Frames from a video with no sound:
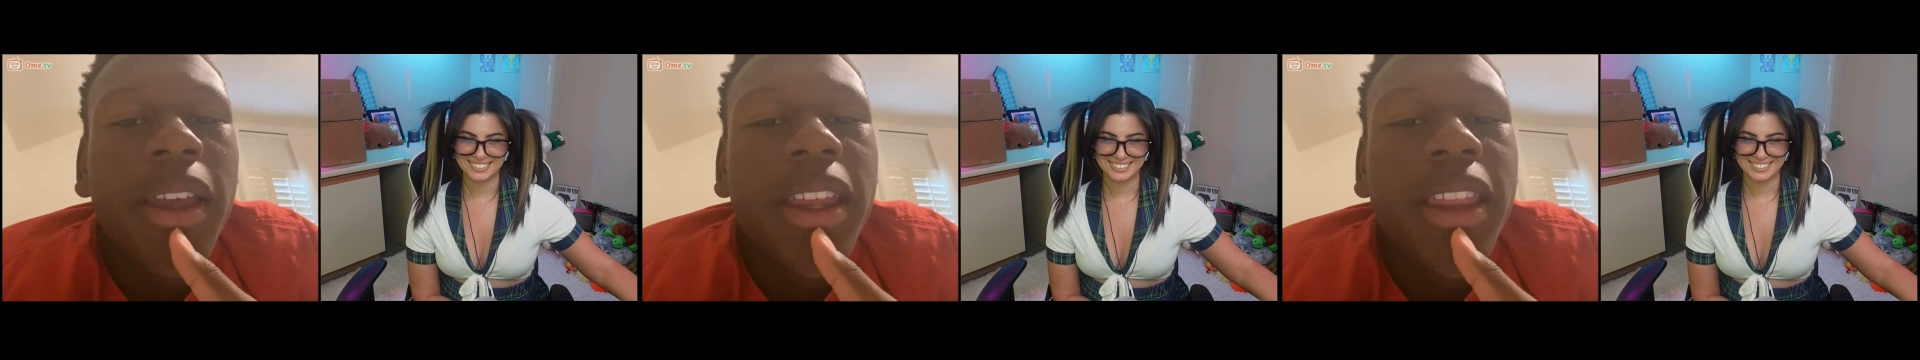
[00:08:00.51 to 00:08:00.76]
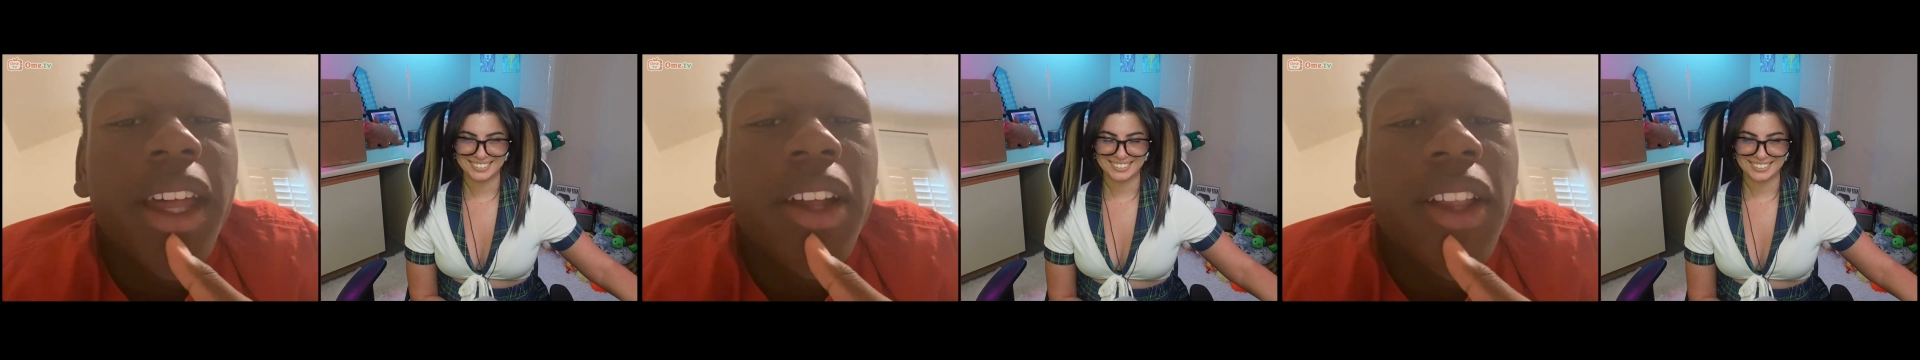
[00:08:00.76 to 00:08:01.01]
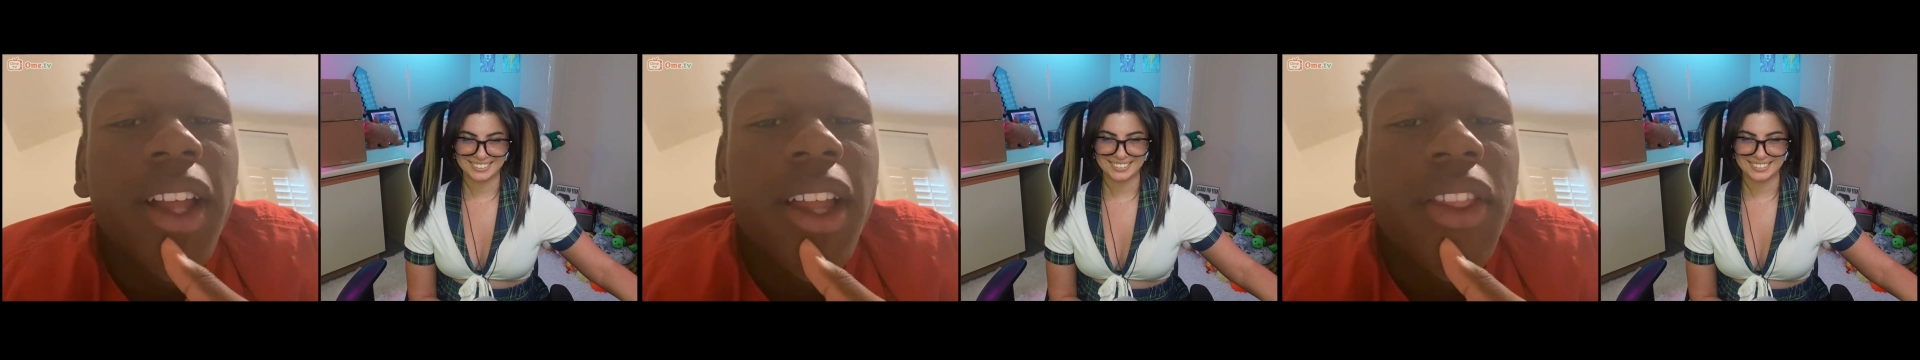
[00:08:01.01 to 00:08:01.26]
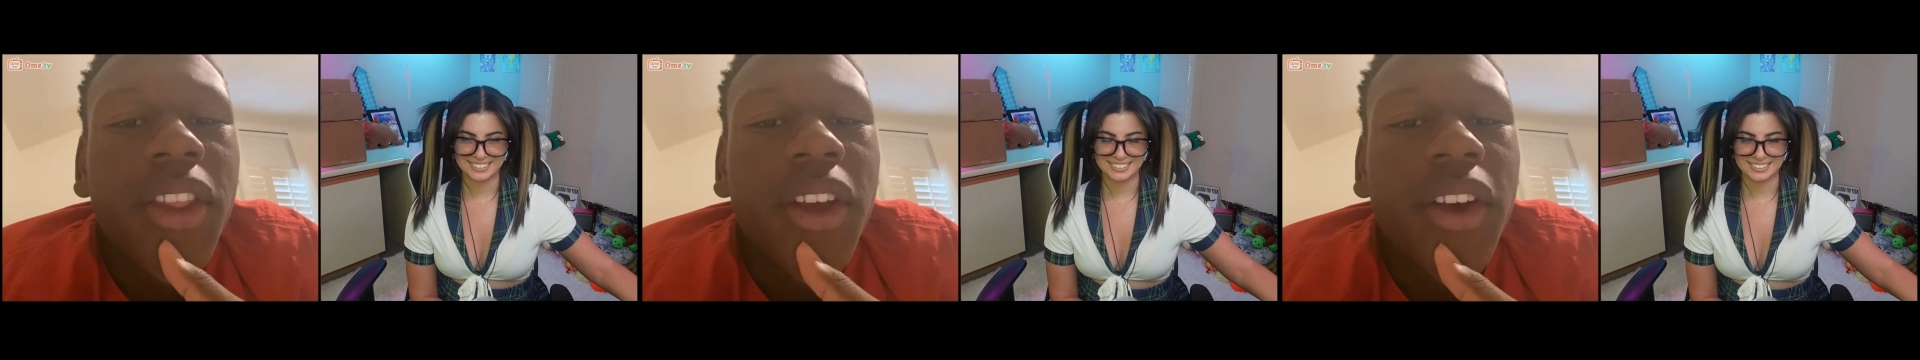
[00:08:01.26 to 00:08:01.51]
Speaker 1: get that a lot
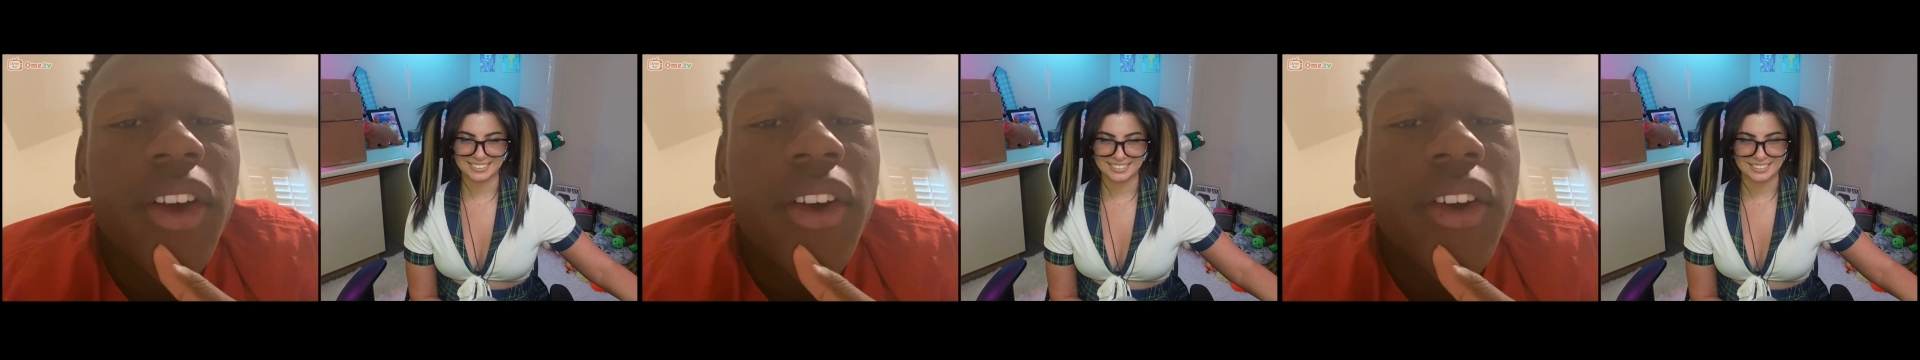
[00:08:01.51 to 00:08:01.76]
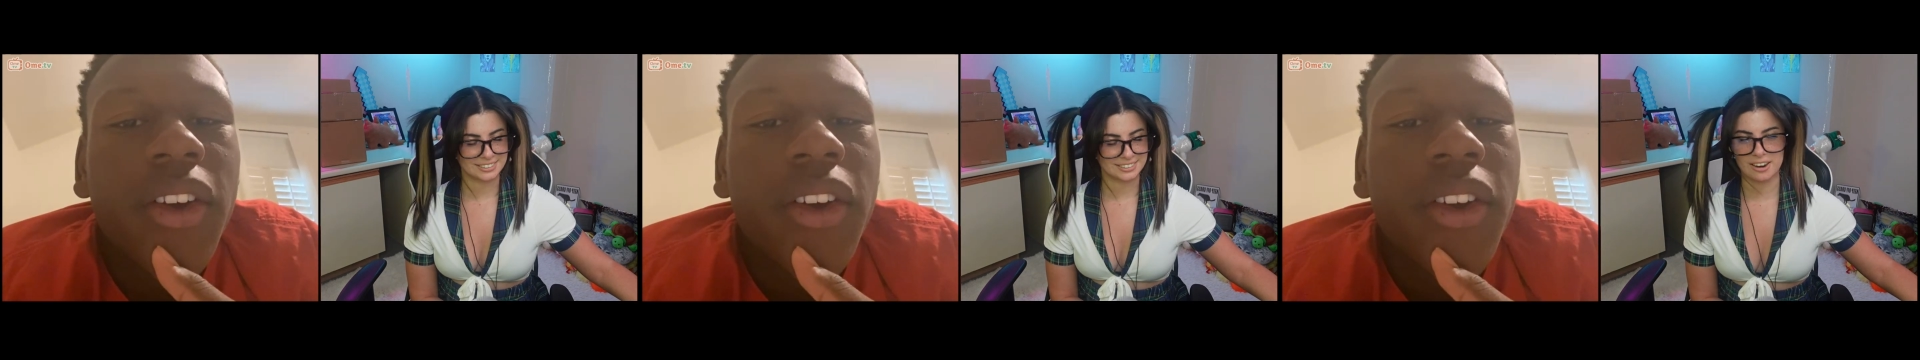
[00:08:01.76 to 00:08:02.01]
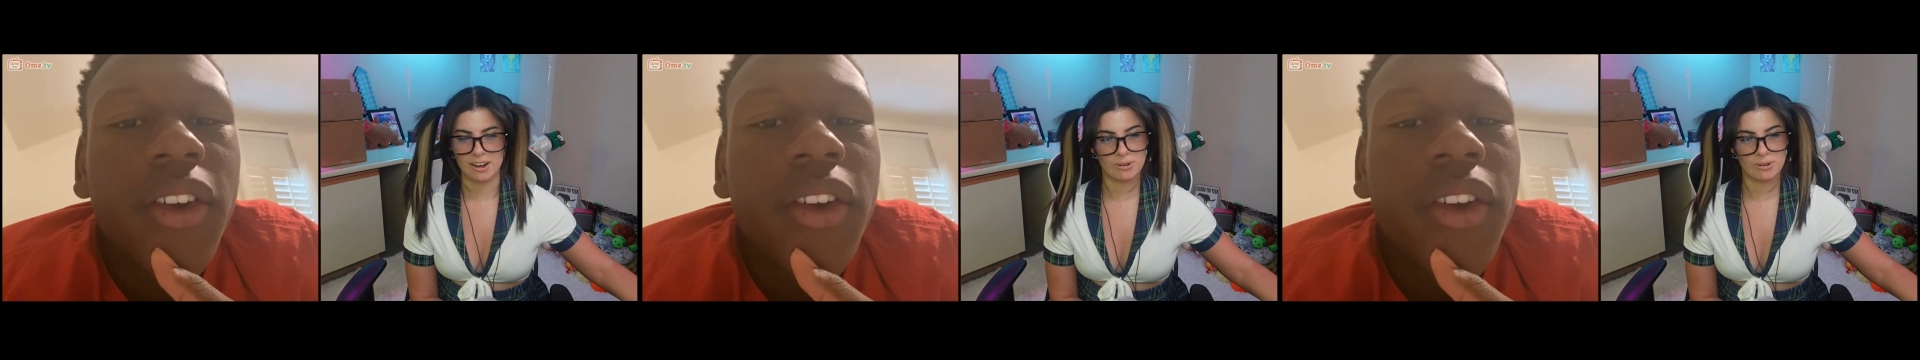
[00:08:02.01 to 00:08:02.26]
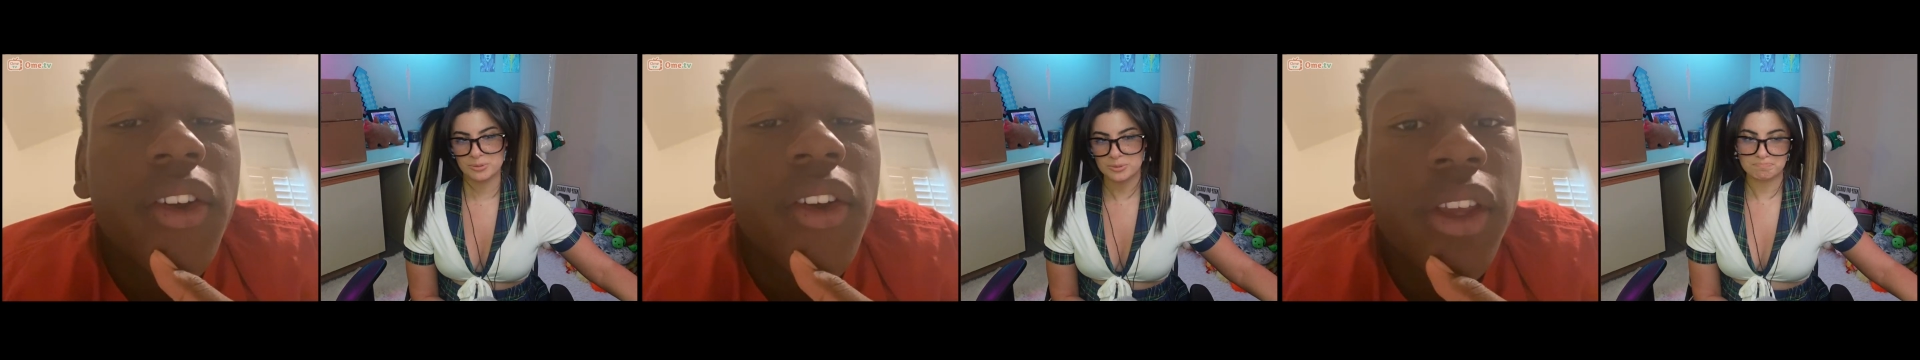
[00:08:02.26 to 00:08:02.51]
though. No.
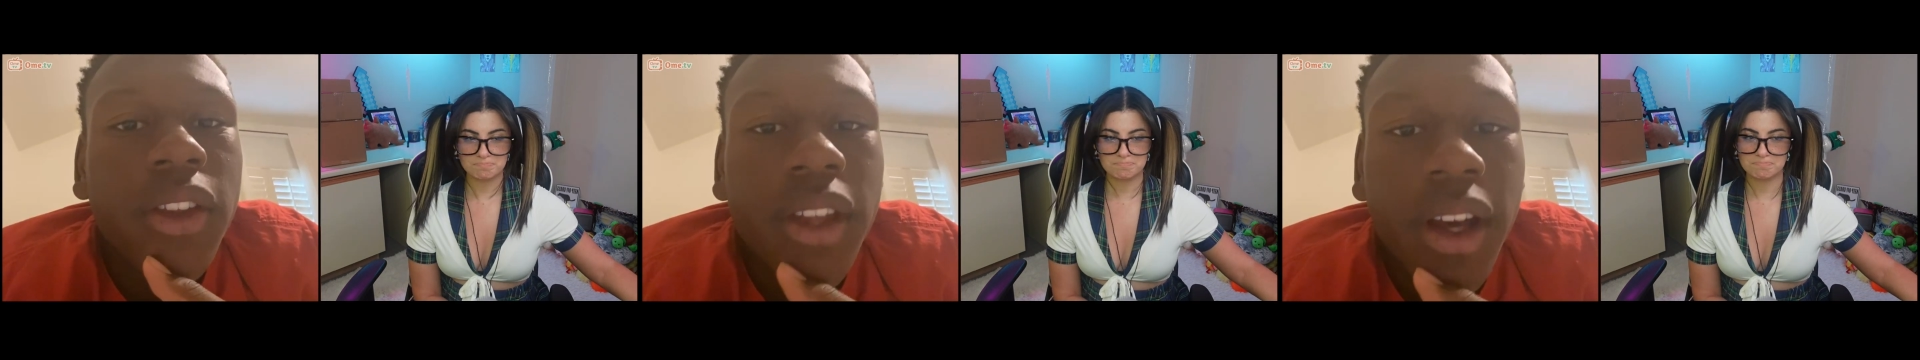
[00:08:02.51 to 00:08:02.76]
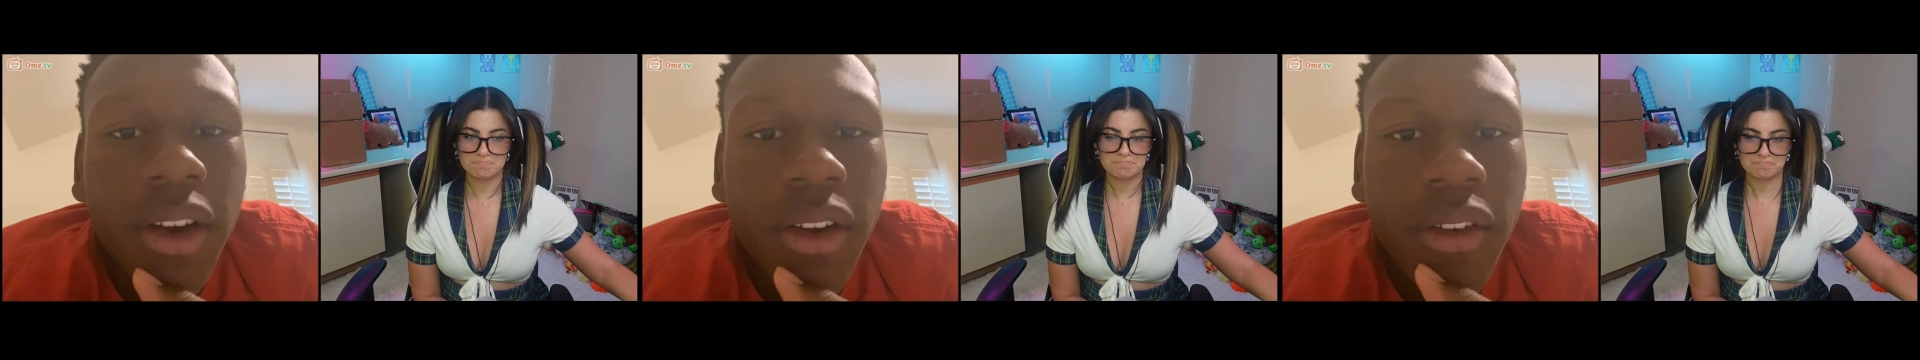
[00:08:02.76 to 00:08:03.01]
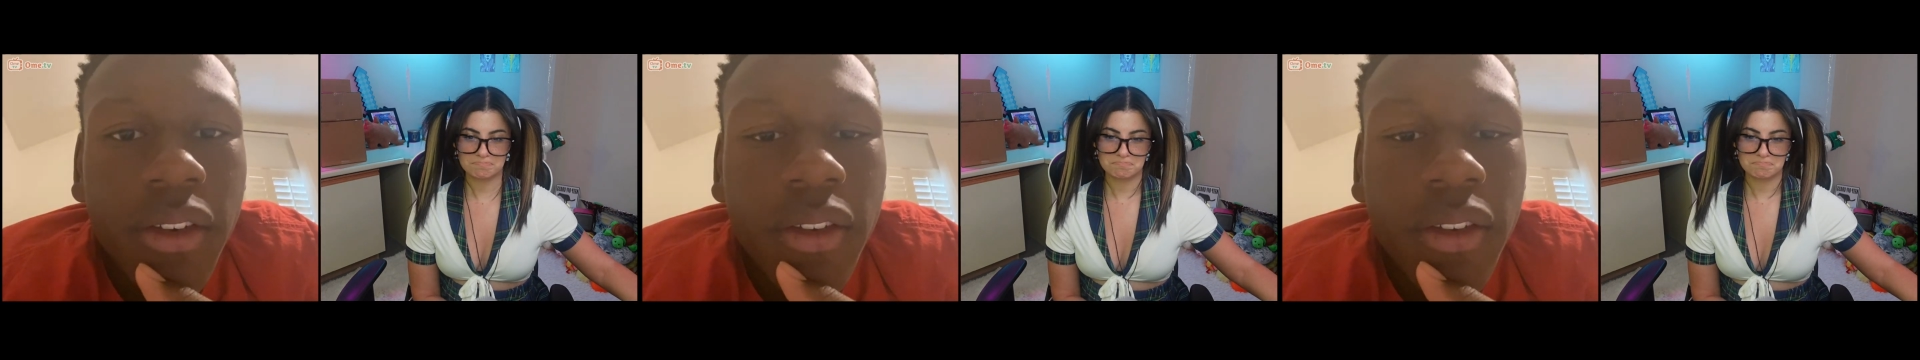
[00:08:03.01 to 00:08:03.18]
You don't?